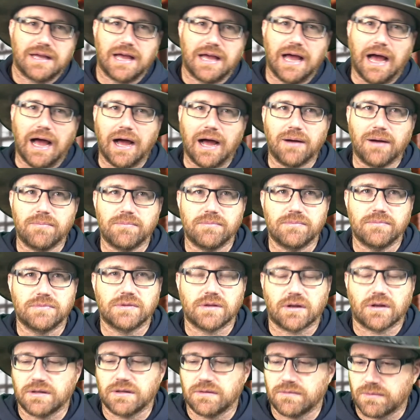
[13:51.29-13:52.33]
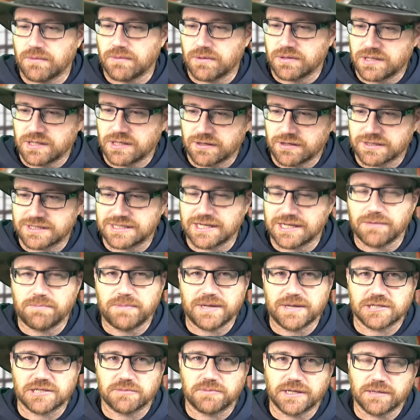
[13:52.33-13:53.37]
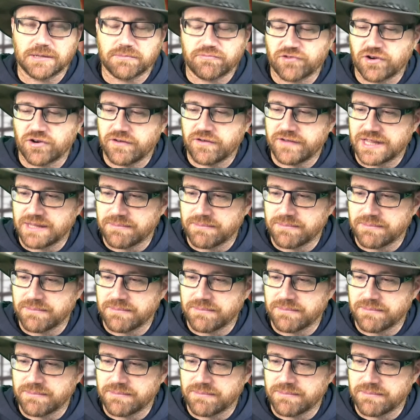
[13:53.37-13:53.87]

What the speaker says: I say piss up in a brewery.